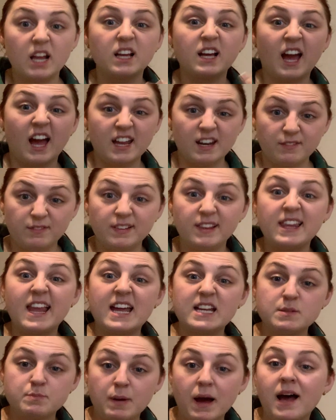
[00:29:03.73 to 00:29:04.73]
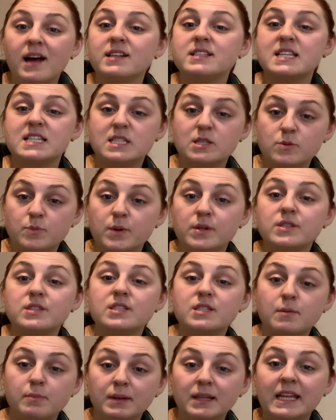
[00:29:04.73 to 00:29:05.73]
kind of led participants
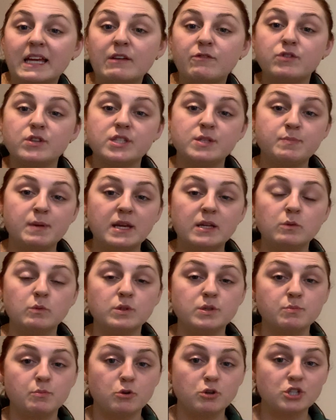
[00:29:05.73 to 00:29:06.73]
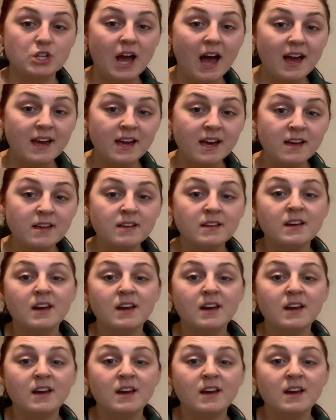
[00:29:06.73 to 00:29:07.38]
to believe the speed was much higher,